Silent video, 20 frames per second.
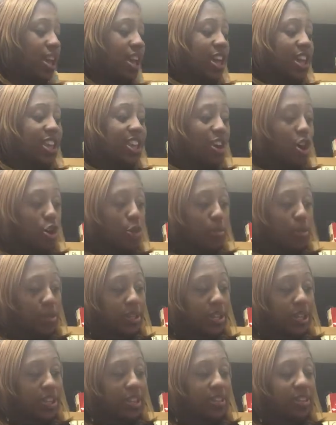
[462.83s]
He
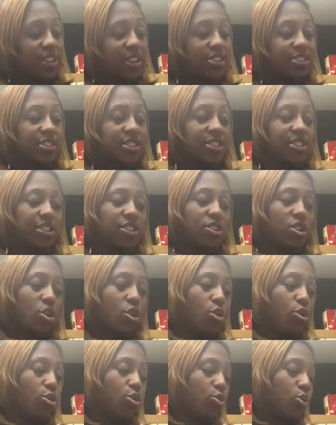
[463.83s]
opened it, and there stood an
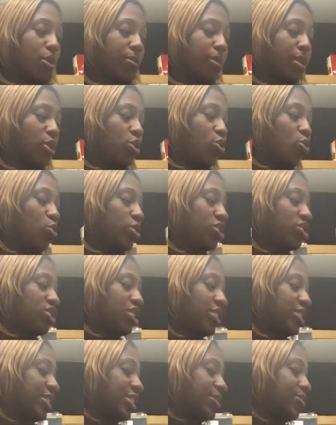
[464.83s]
old woman who was
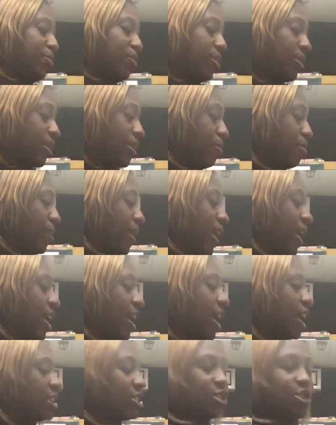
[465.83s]
just as plump
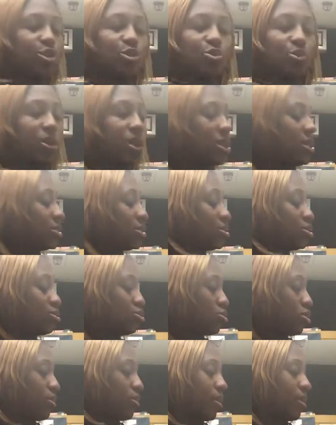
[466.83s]
and sweet as a
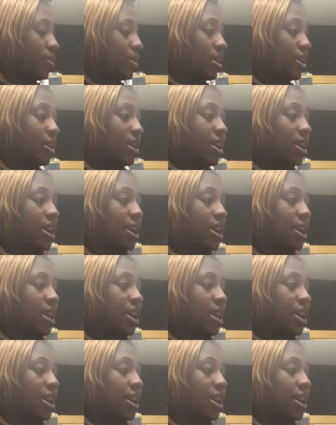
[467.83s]
strawberry.